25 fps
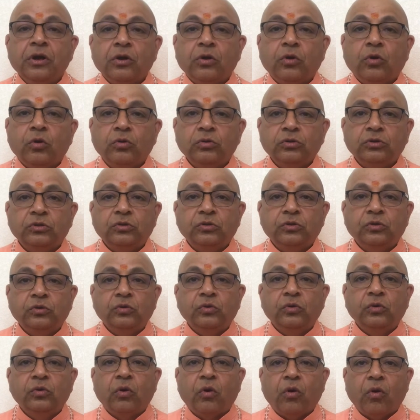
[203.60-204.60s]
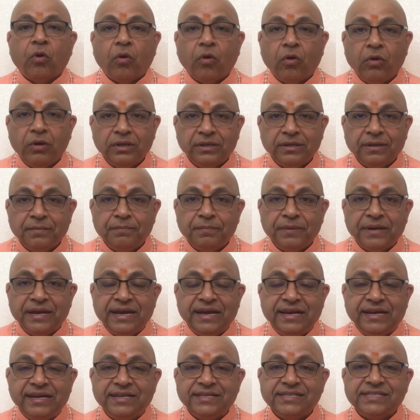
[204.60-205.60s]
go through all the
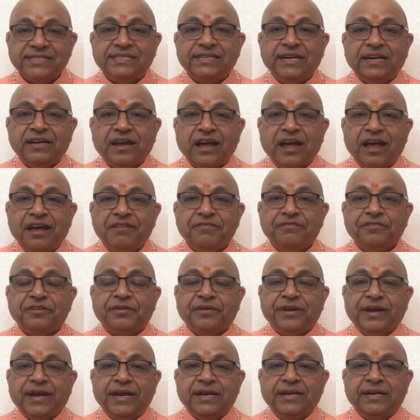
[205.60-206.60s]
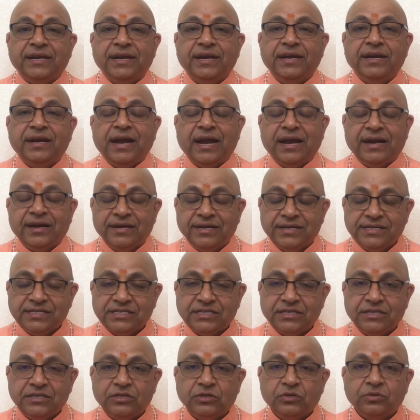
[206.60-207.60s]
playlists that I have created and
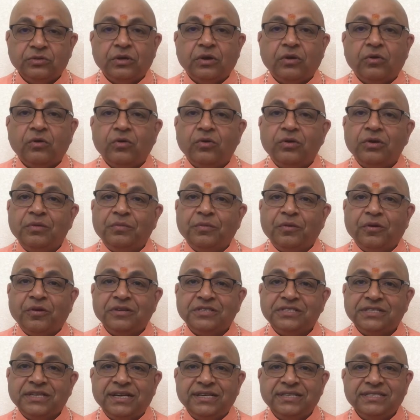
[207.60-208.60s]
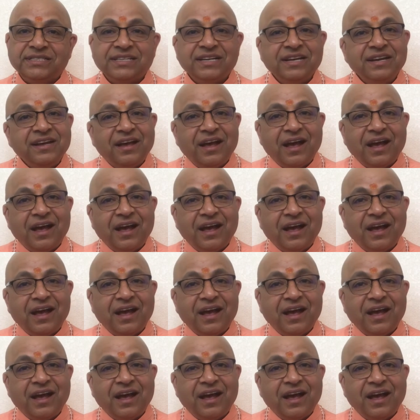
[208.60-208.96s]
listen to the whole process,